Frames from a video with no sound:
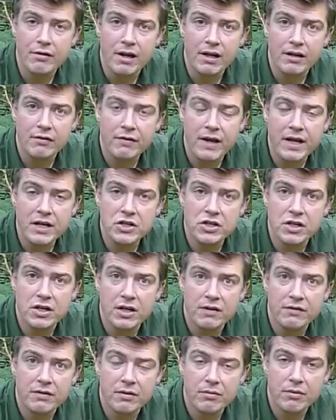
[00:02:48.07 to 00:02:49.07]
elevation,
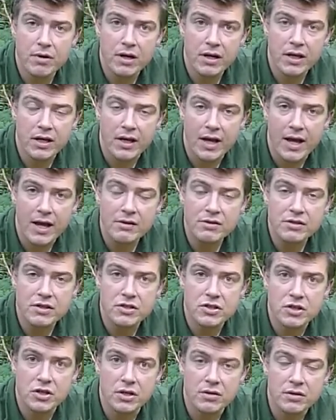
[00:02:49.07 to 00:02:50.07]
if you're working at
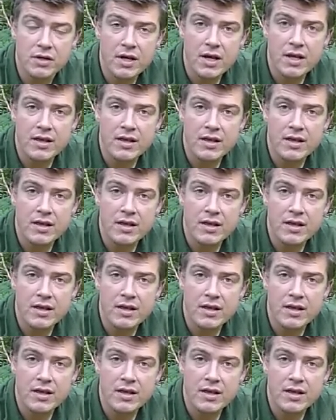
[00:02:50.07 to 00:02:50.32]
altitude,